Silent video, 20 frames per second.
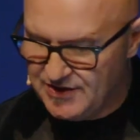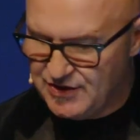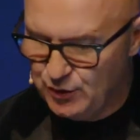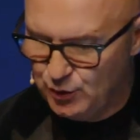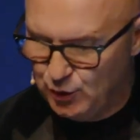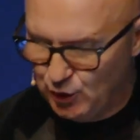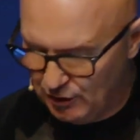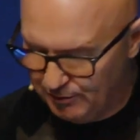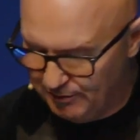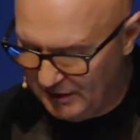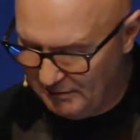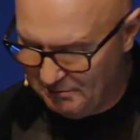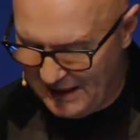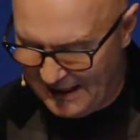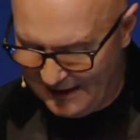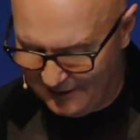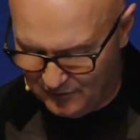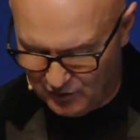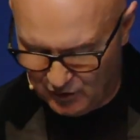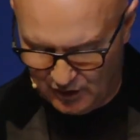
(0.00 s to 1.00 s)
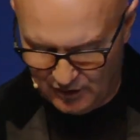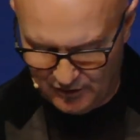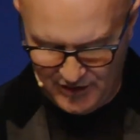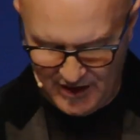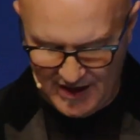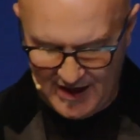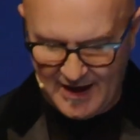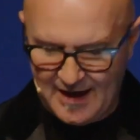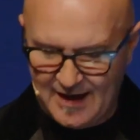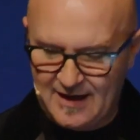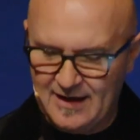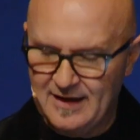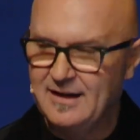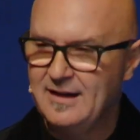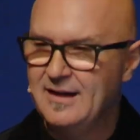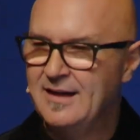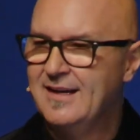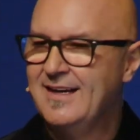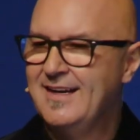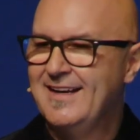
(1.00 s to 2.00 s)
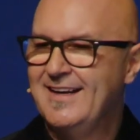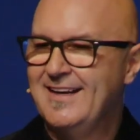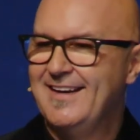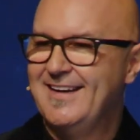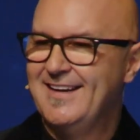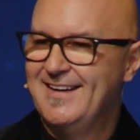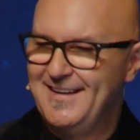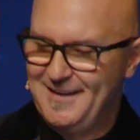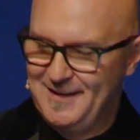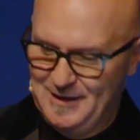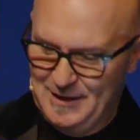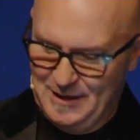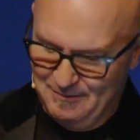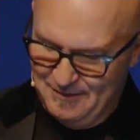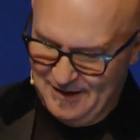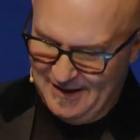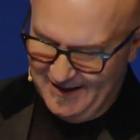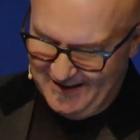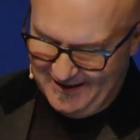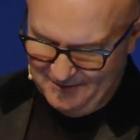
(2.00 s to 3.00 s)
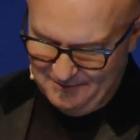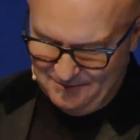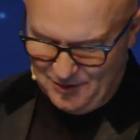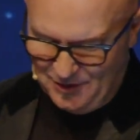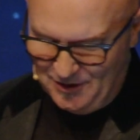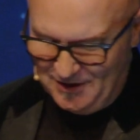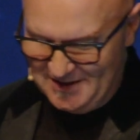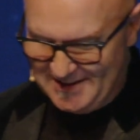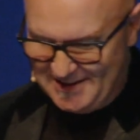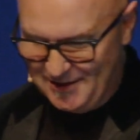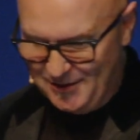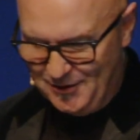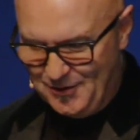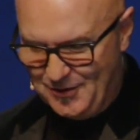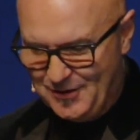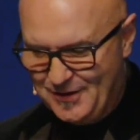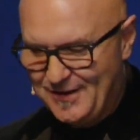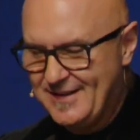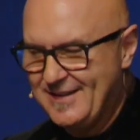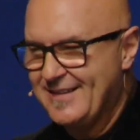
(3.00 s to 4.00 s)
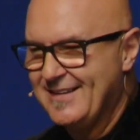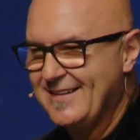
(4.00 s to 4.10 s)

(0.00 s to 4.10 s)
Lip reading: so you can be mindful of that. And amen. Praise the Lord.